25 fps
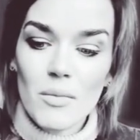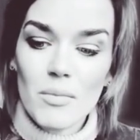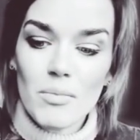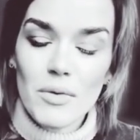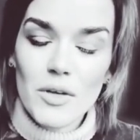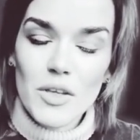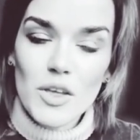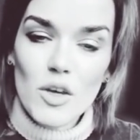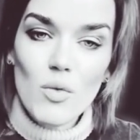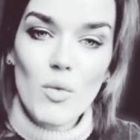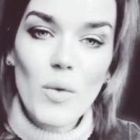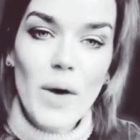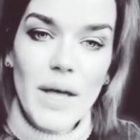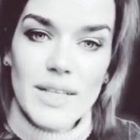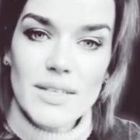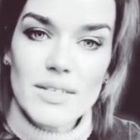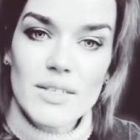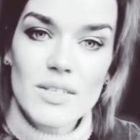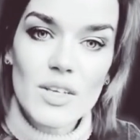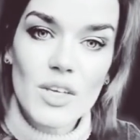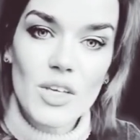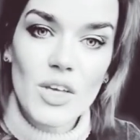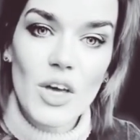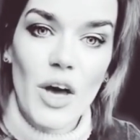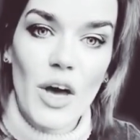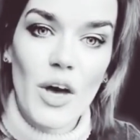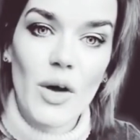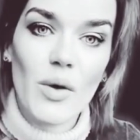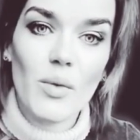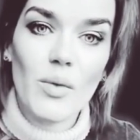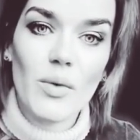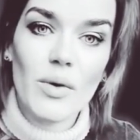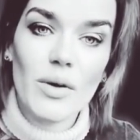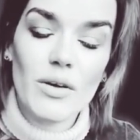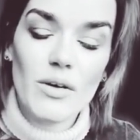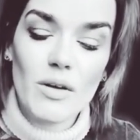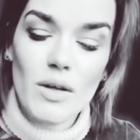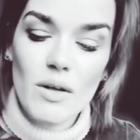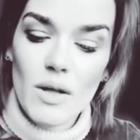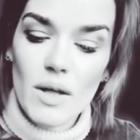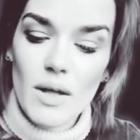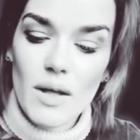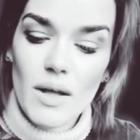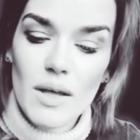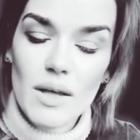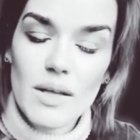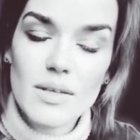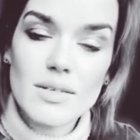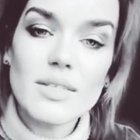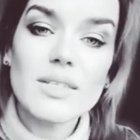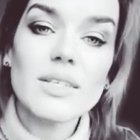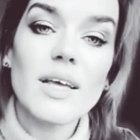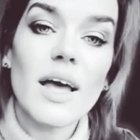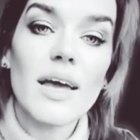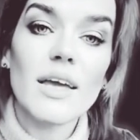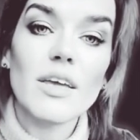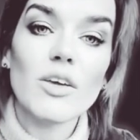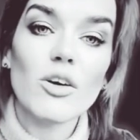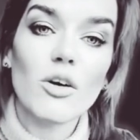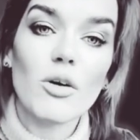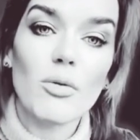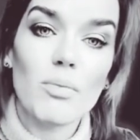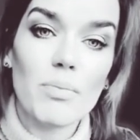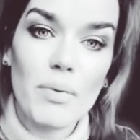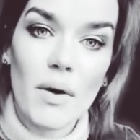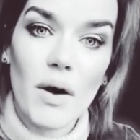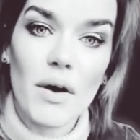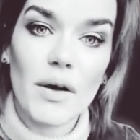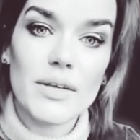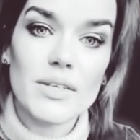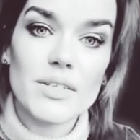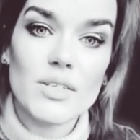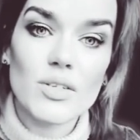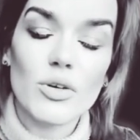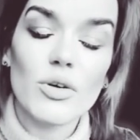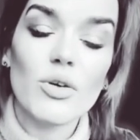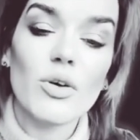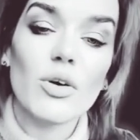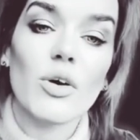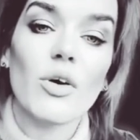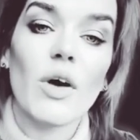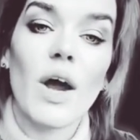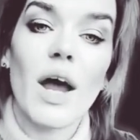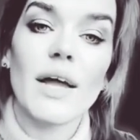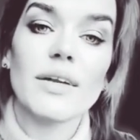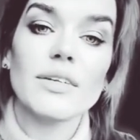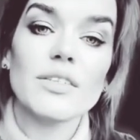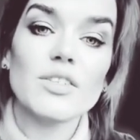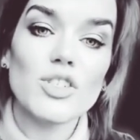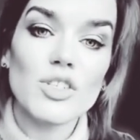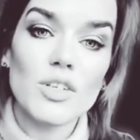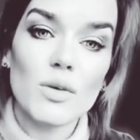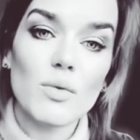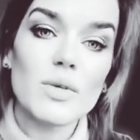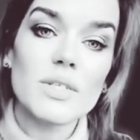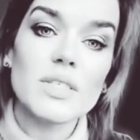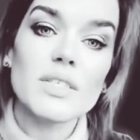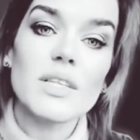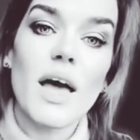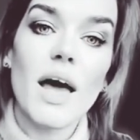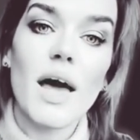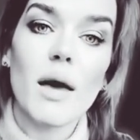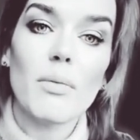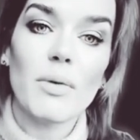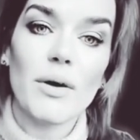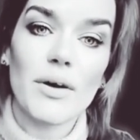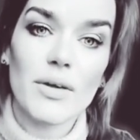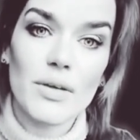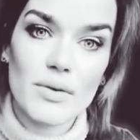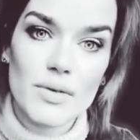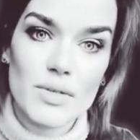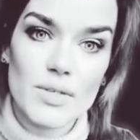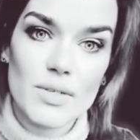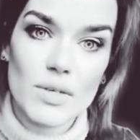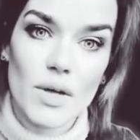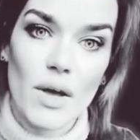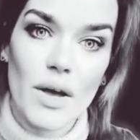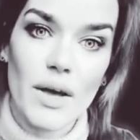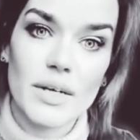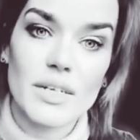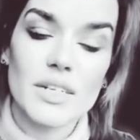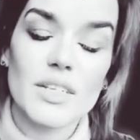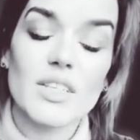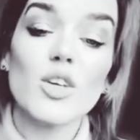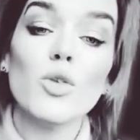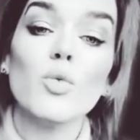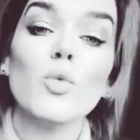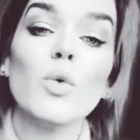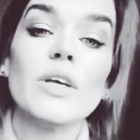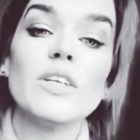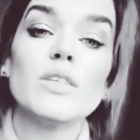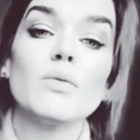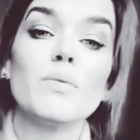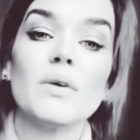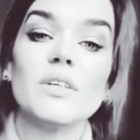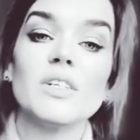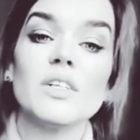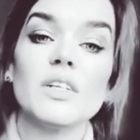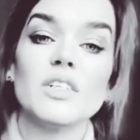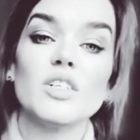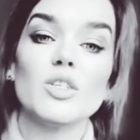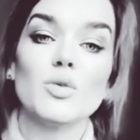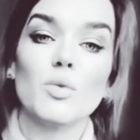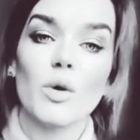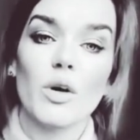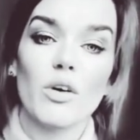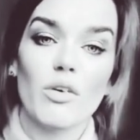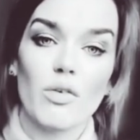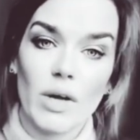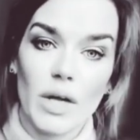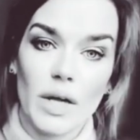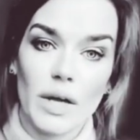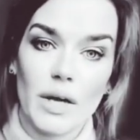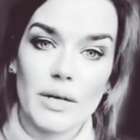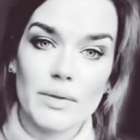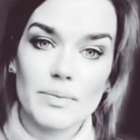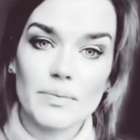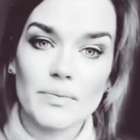But you went to go and say your goodbyes to your gran. She was there by your side and you whispered into her ear.